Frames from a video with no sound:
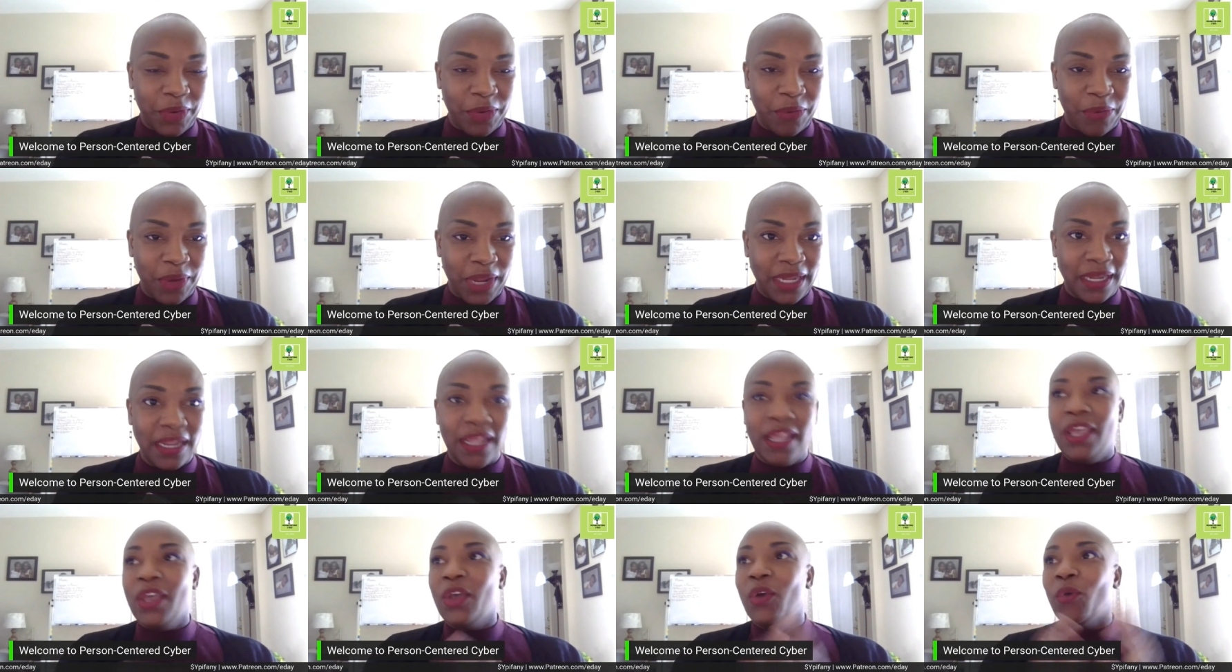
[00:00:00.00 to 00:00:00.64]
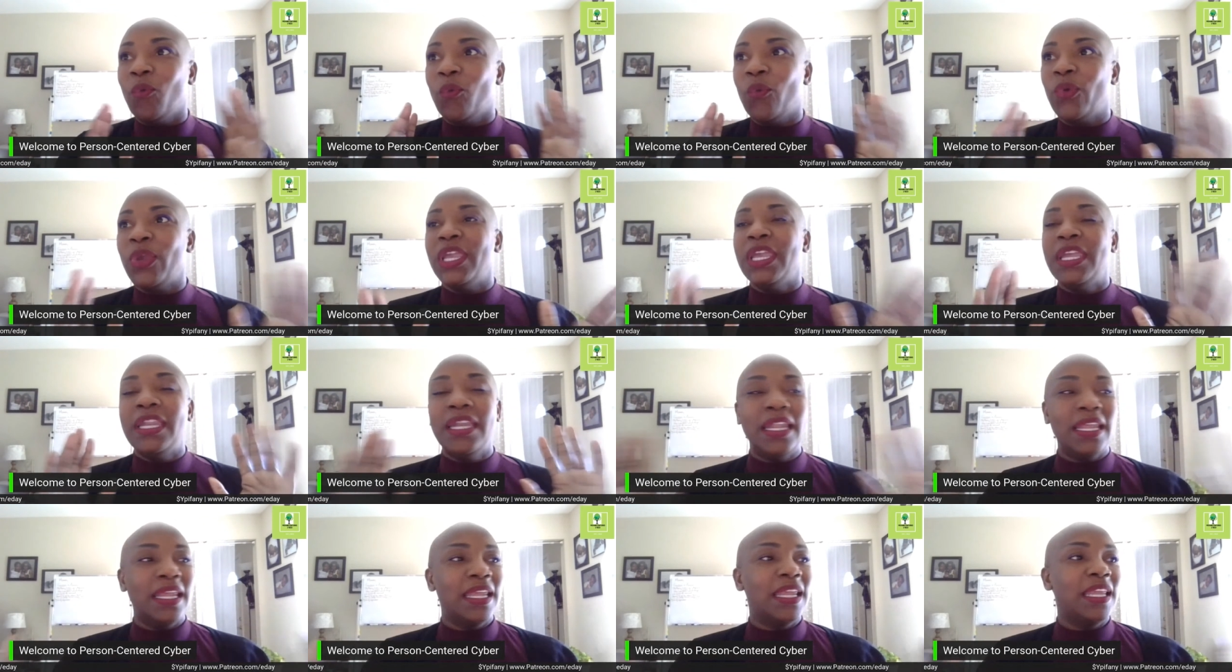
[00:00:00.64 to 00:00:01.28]
All right.
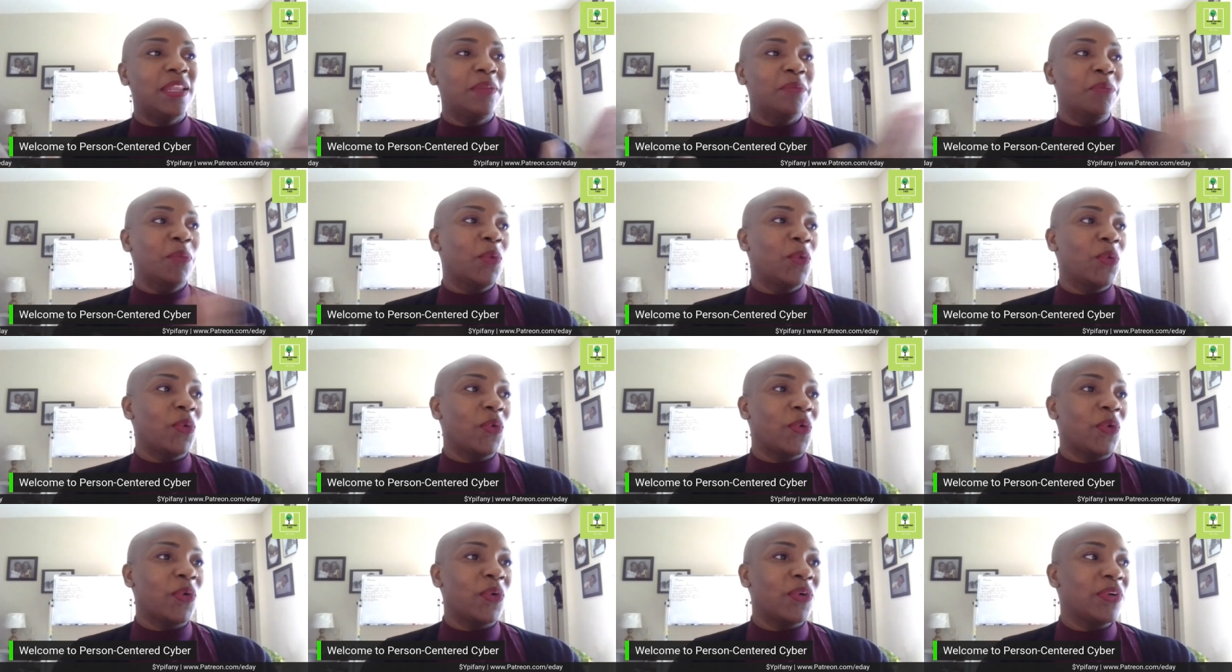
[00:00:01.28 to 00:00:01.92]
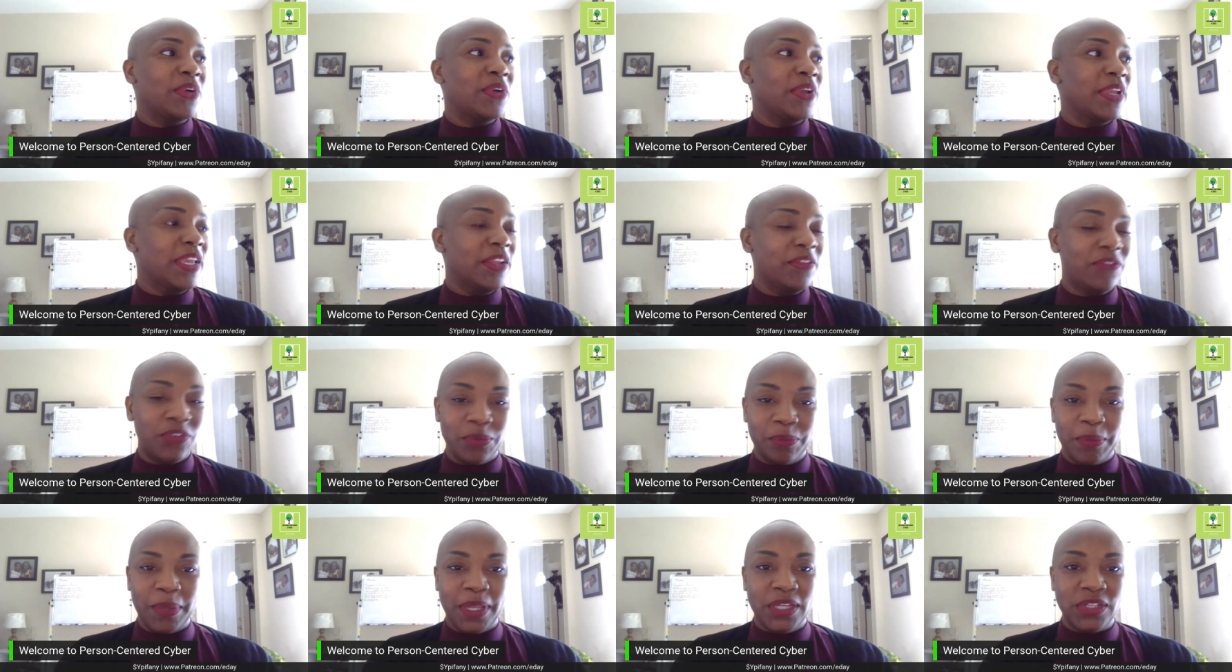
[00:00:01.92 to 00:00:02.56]
We need more
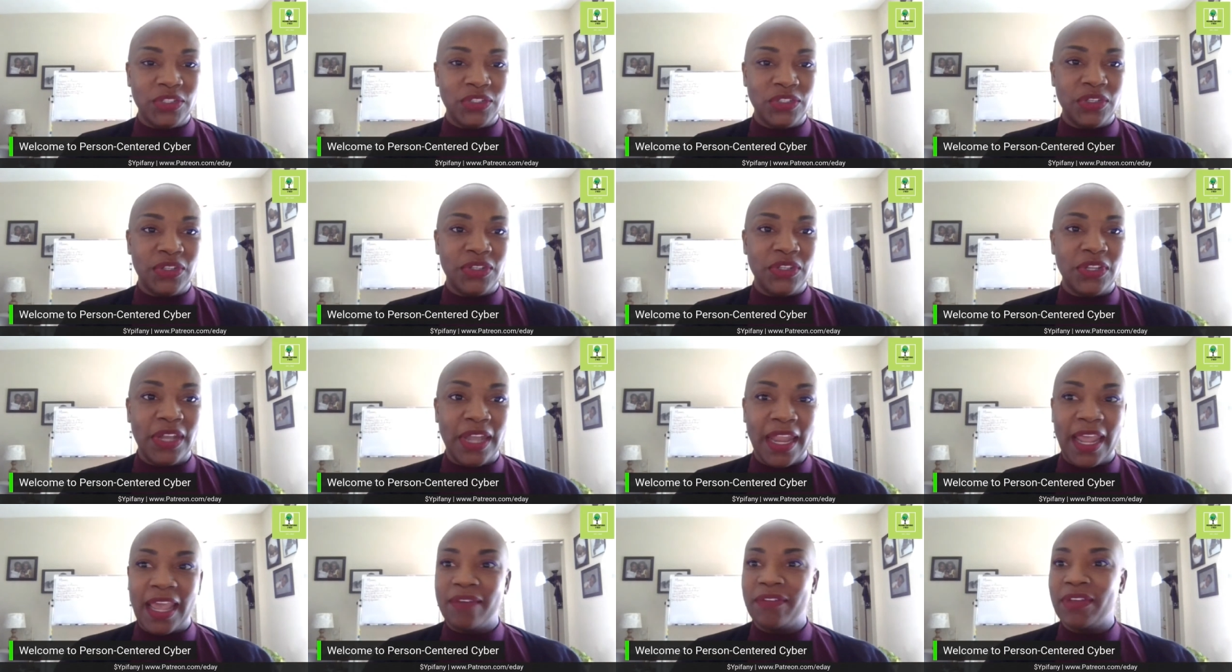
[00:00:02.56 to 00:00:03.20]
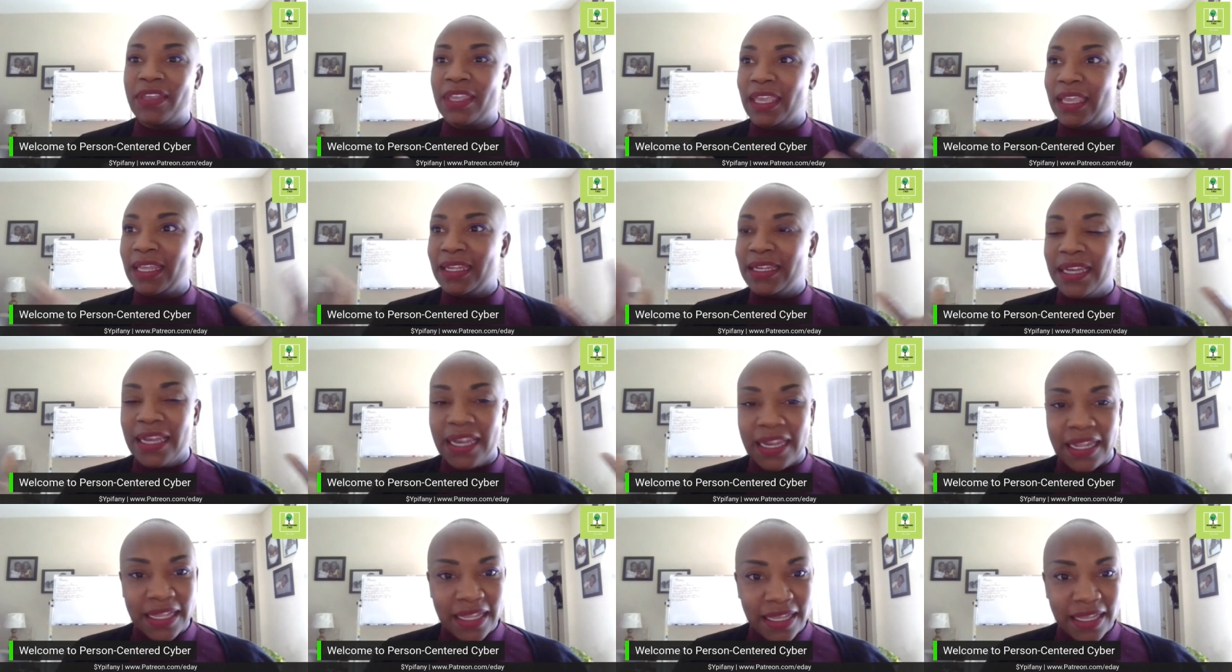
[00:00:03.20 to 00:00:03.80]
information to navigate